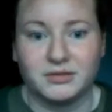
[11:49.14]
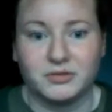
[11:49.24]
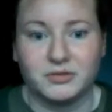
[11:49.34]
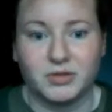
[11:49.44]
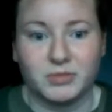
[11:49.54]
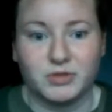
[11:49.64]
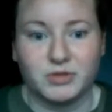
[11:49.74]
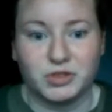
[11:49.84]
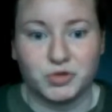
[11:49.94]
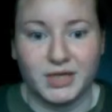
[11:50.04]
criminals
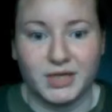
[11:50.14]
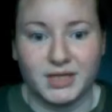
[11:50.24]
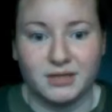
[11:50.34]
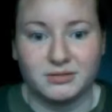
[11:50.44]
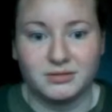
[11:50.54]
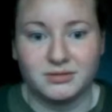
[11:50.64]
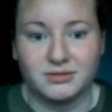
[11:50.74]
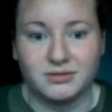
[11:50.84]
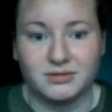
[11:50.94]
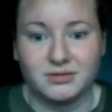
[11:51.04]
in training?
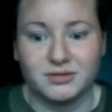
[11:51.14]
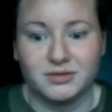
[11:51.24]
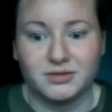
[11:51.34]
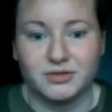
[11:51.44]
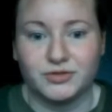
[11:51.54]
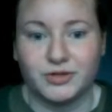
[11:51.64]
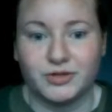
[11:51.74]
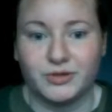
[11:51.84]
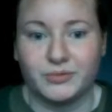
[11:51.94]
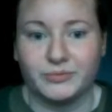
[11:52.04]

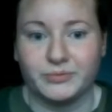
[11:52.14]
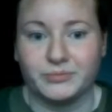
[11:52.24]
So